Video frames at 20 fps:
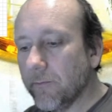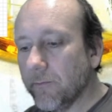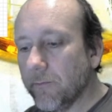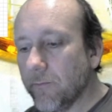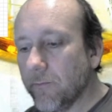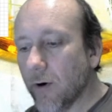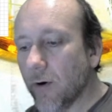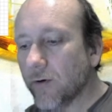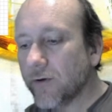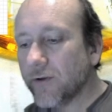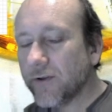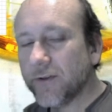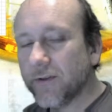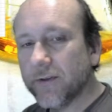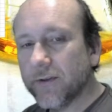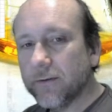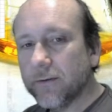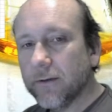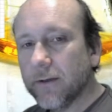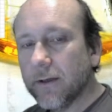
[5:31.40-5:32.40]

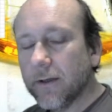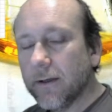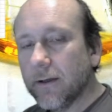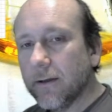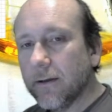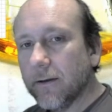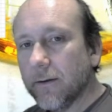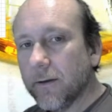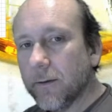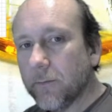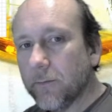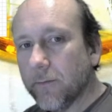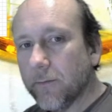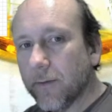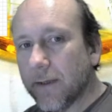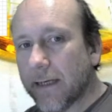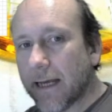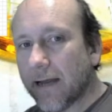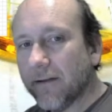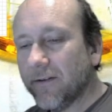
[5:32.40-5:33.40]
most
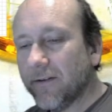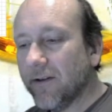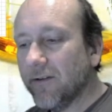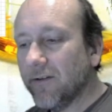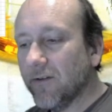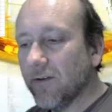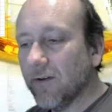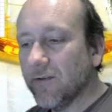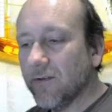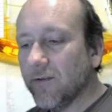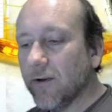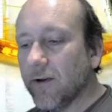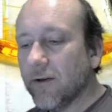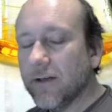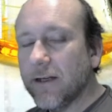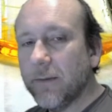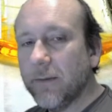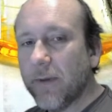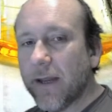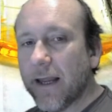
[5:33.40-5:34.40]
gases
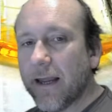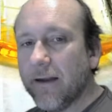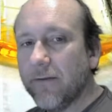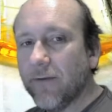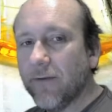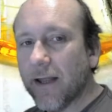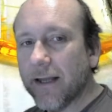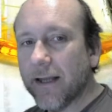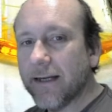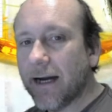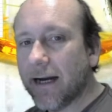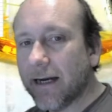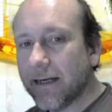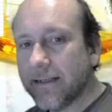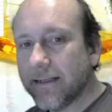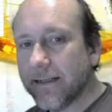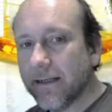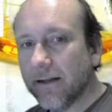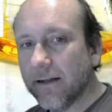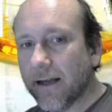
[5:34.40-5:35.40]
certainly behave like
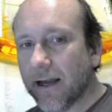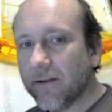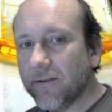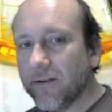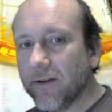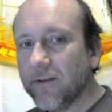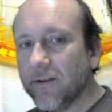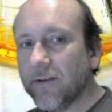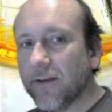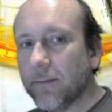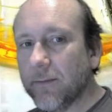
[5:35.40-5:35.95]
ideal gases.